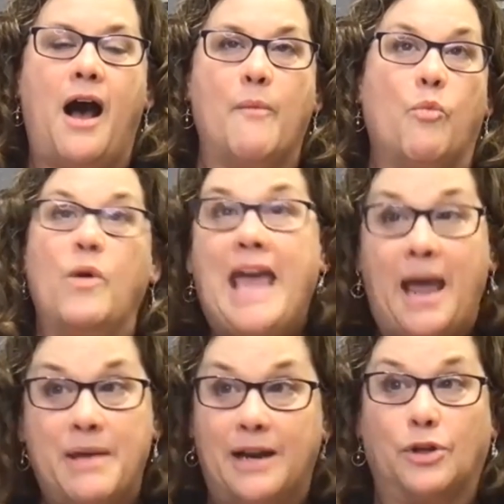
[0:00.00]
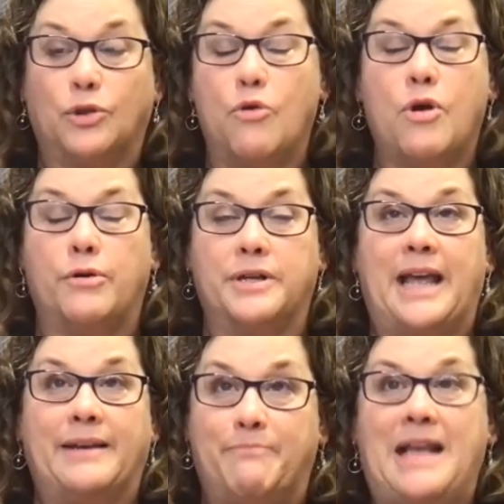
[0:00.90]
We came in at the logo
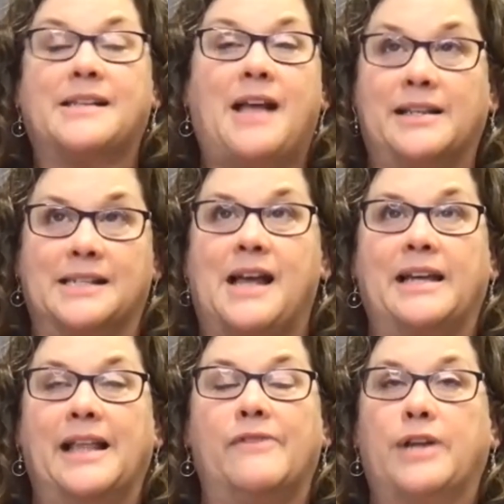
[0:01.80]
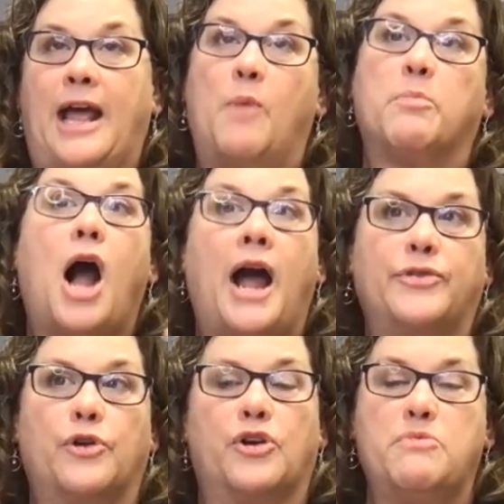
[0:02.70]
and mascot design level to help guide
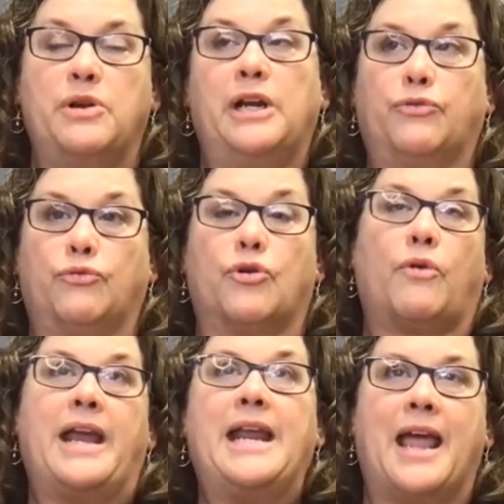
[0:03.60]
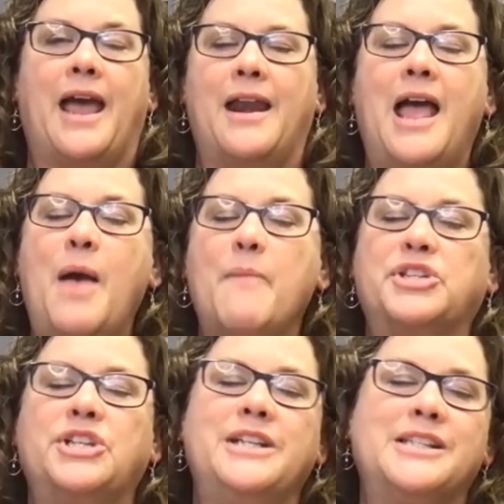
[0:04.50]
their community through creating it. But
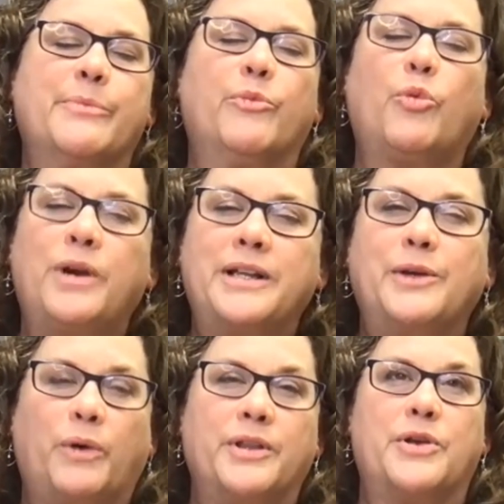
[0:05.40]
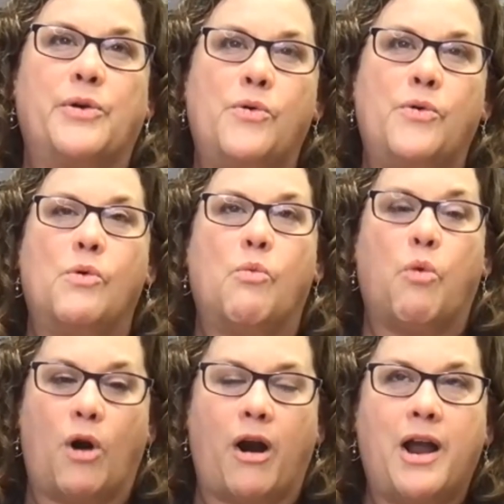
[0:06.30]
she did some really, really cool
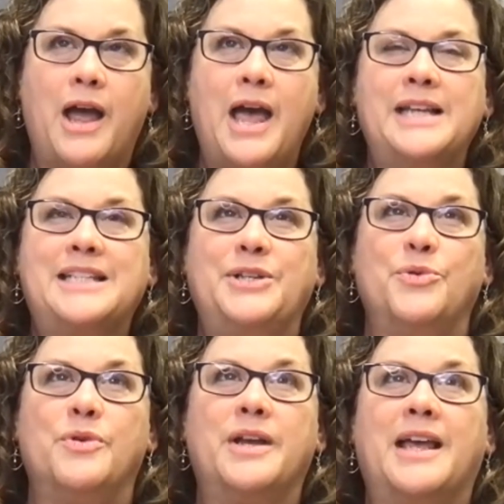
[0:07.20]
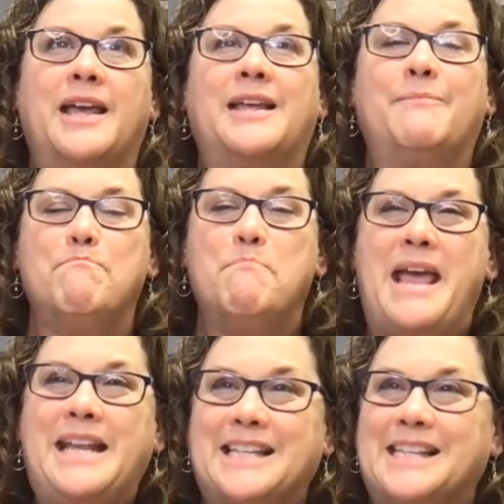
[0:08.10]
work to
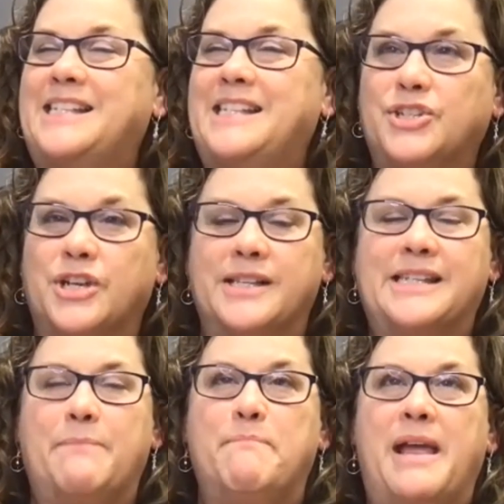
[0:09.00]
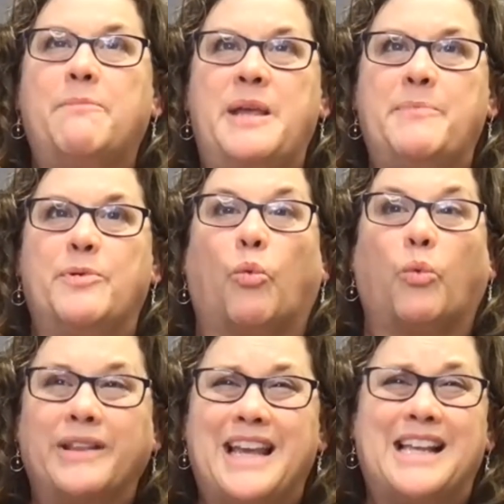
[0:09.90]
make decisions and make people
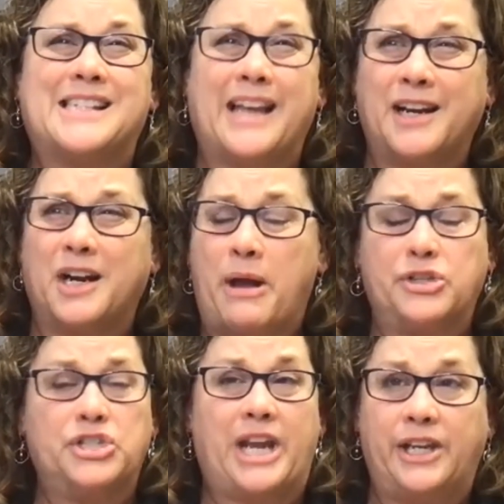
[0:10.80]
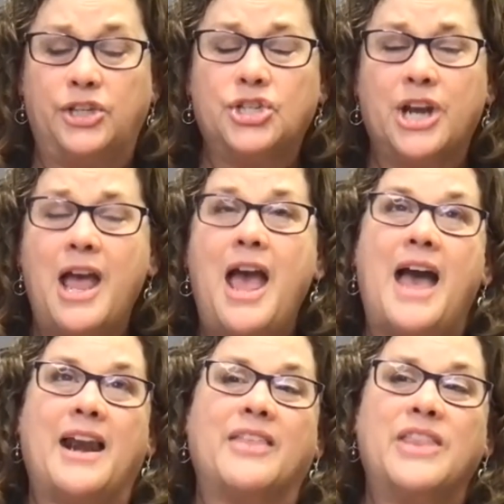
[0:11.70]
really excited about change.
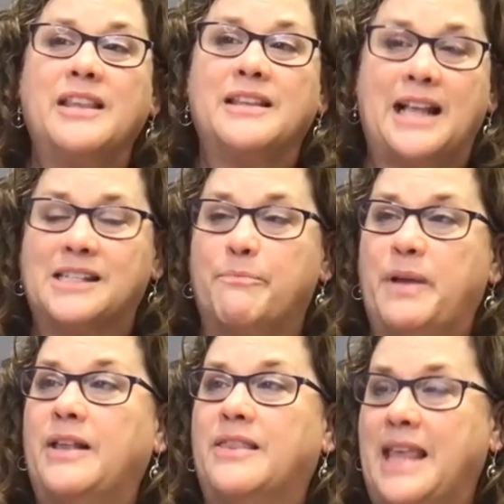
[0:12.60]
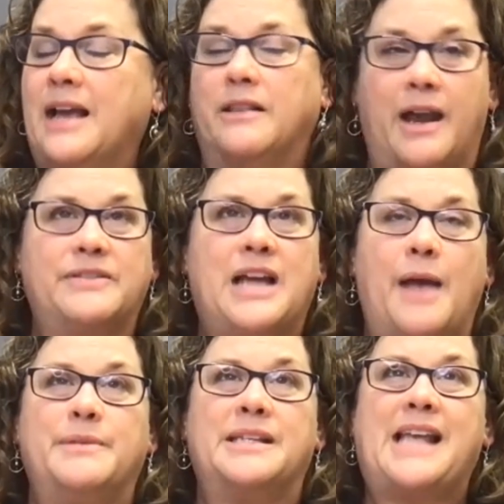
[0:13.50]
And I think that that's a big thing a lot of
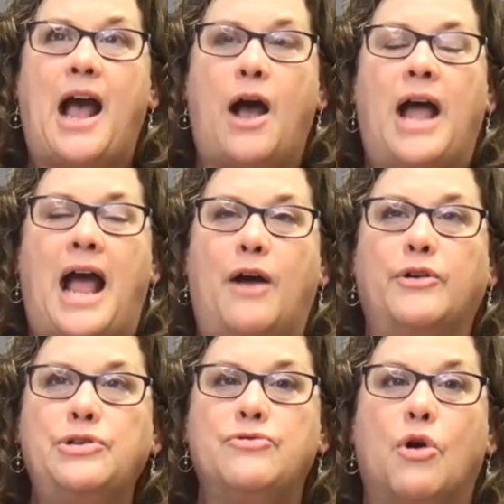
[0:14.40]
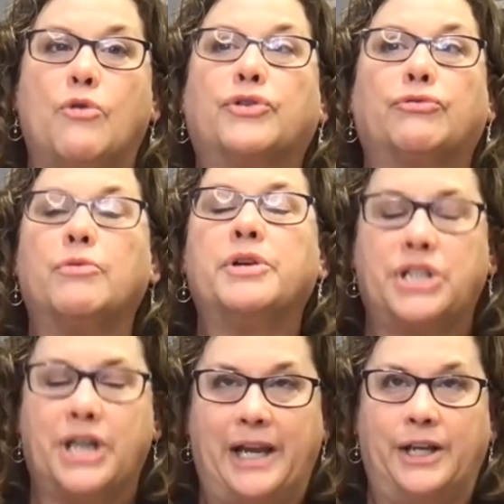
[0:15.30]
times, is how do you go through a
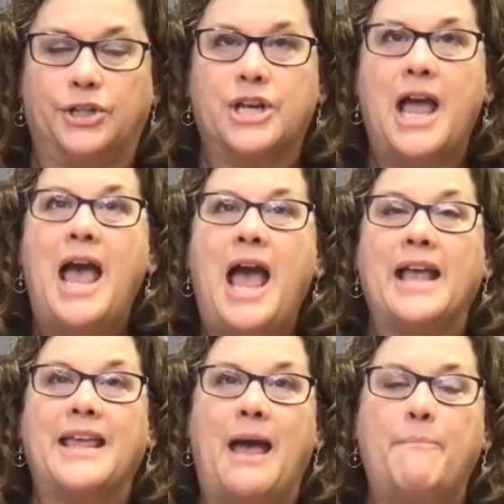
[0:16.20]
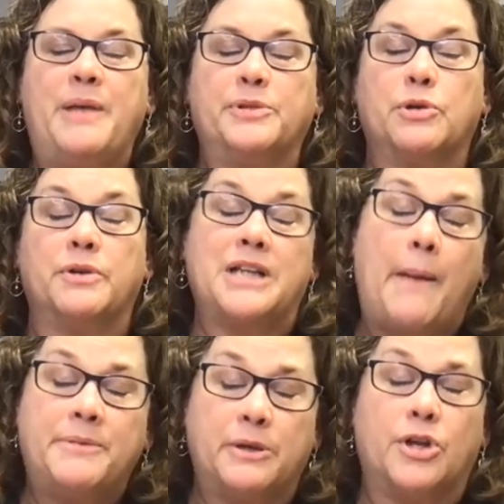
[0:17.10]
change and get people to
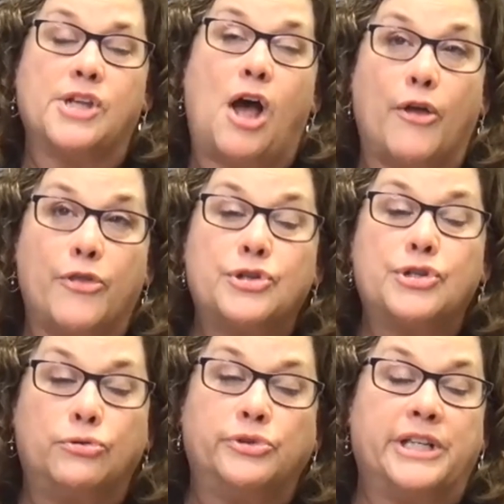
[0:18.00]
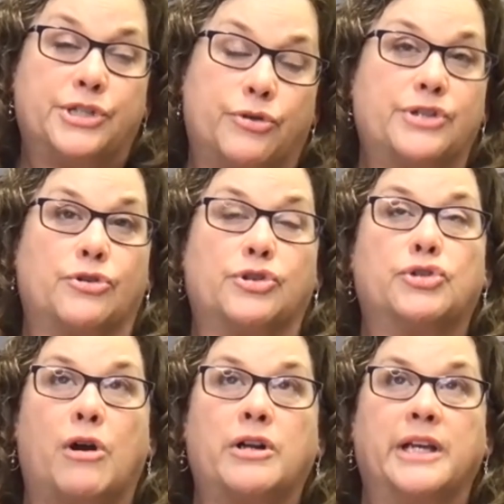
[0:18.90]
adopt it? Because other school districts are
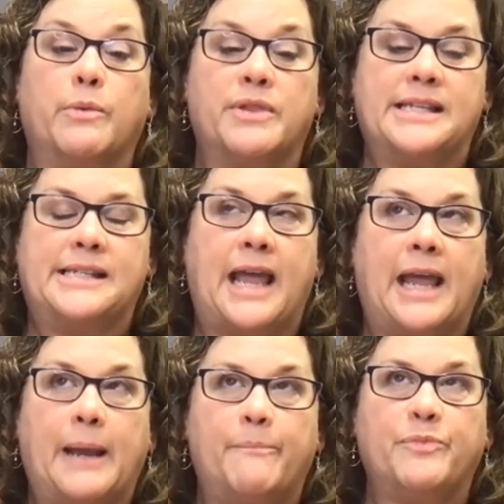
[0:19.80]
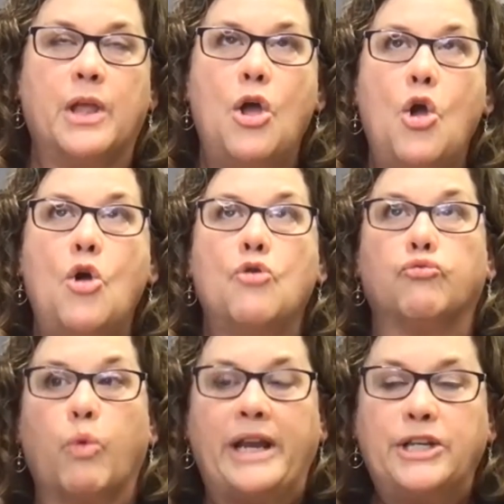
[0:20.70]
struggling with the same
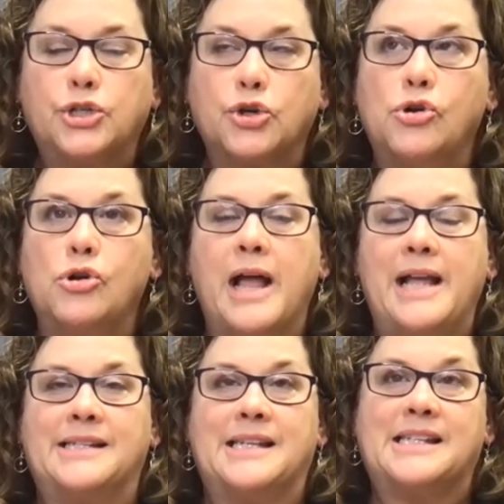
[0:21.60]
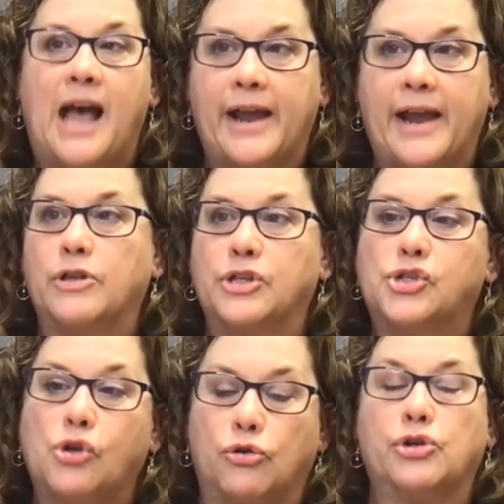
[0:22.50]
racial and societal and
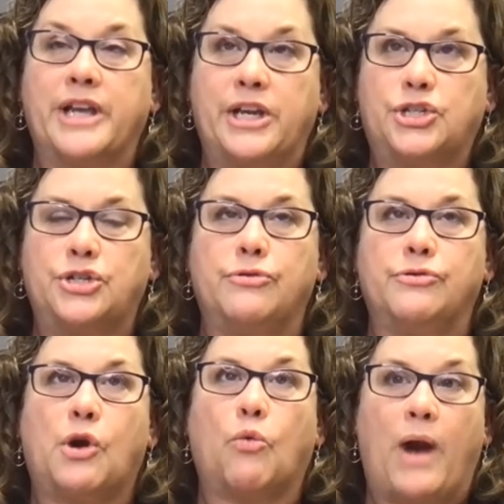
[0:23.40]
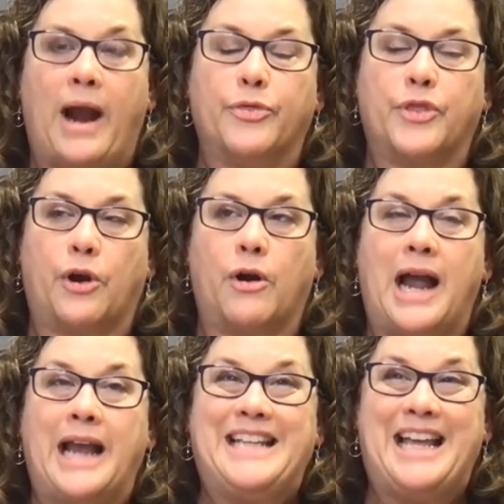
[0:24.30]
social issues around their
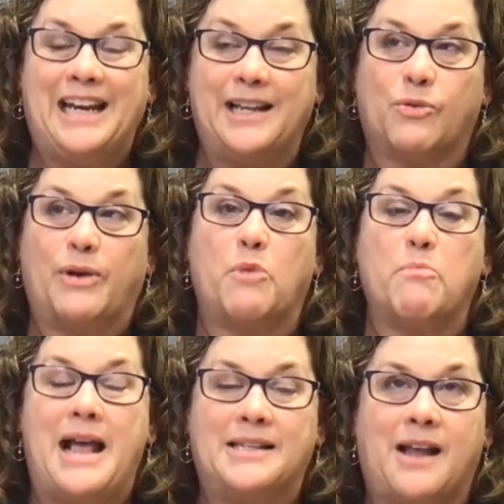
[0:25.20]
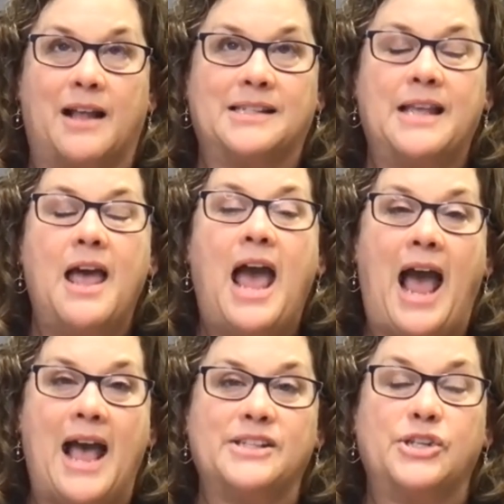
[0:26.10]
identities, around their mascots,
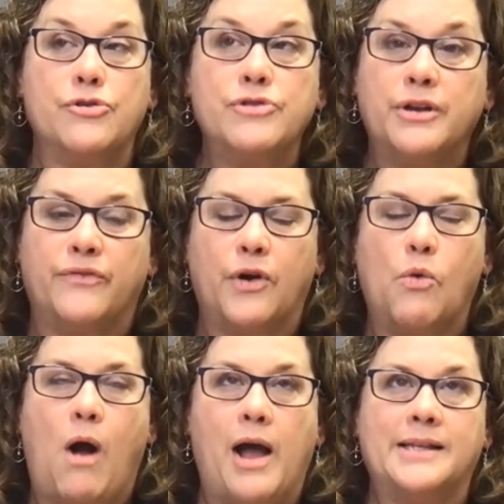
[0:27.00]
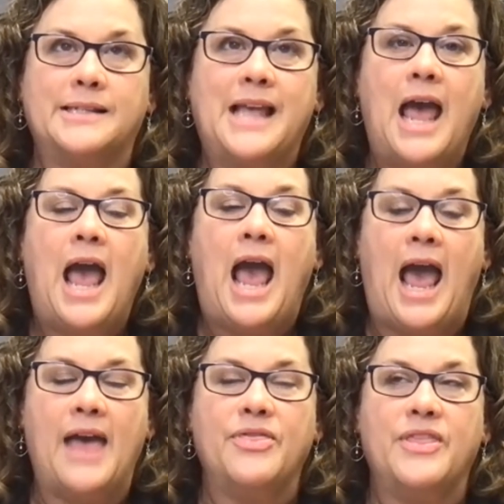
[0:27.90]
as Unionville was.
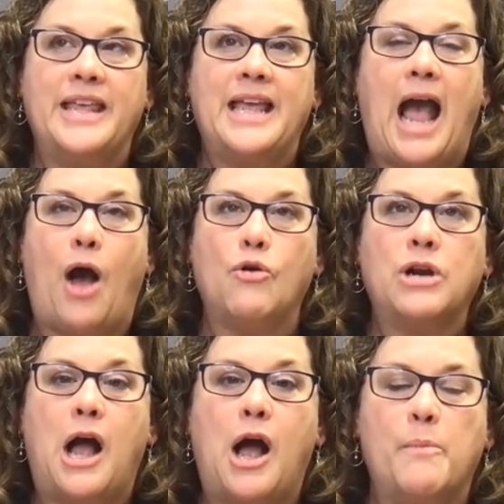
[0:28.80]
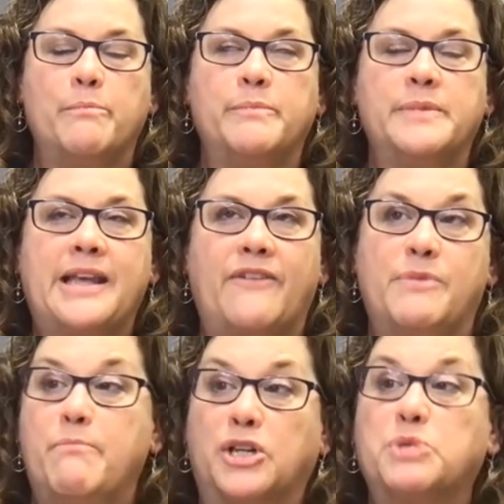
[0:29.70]
And the outcomes have
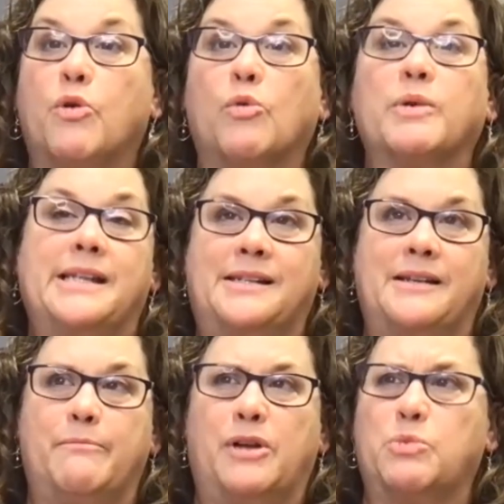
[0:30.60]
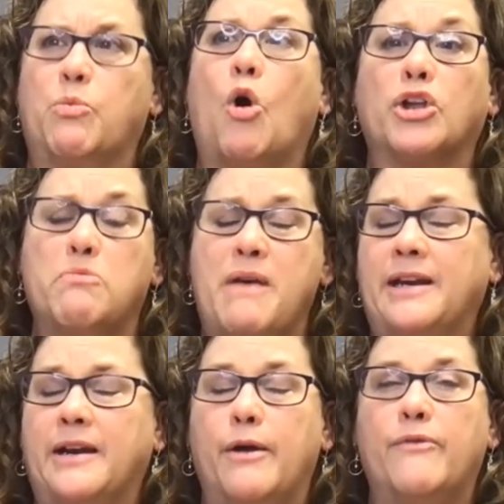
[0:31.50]
been much more resistant, much more
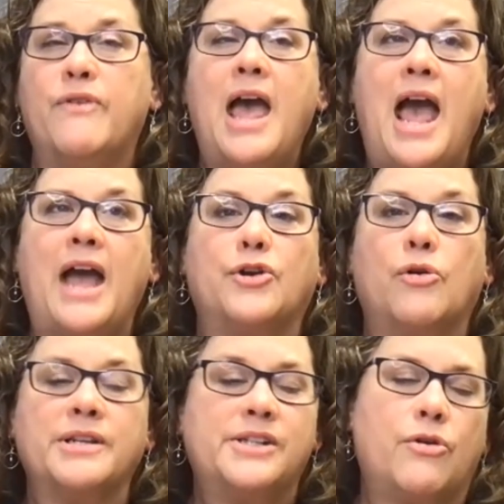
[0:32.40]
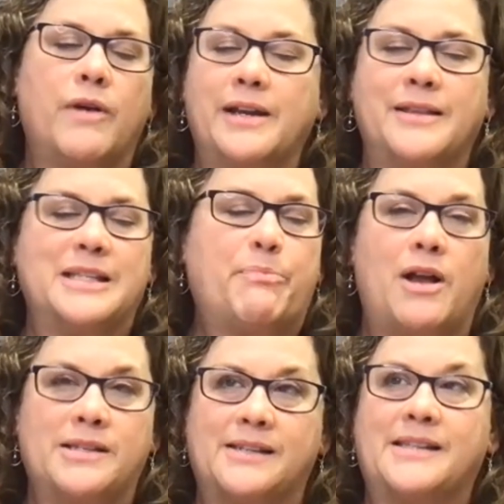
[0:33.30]
argumentative. And Krista created this
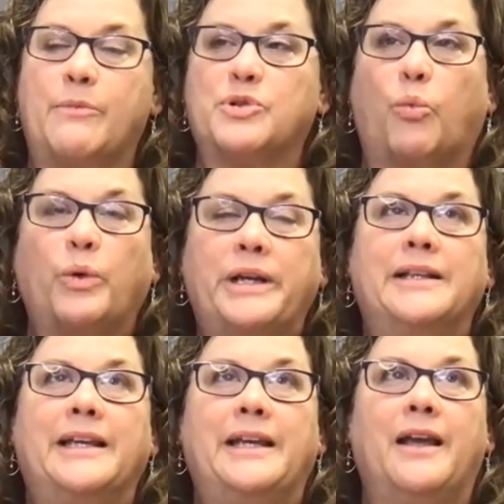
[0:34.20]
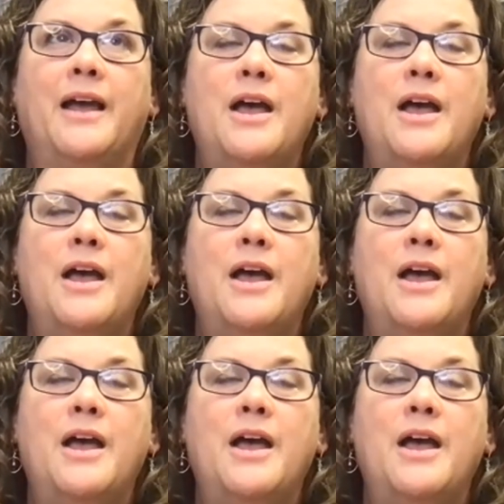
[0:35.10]
process that was really,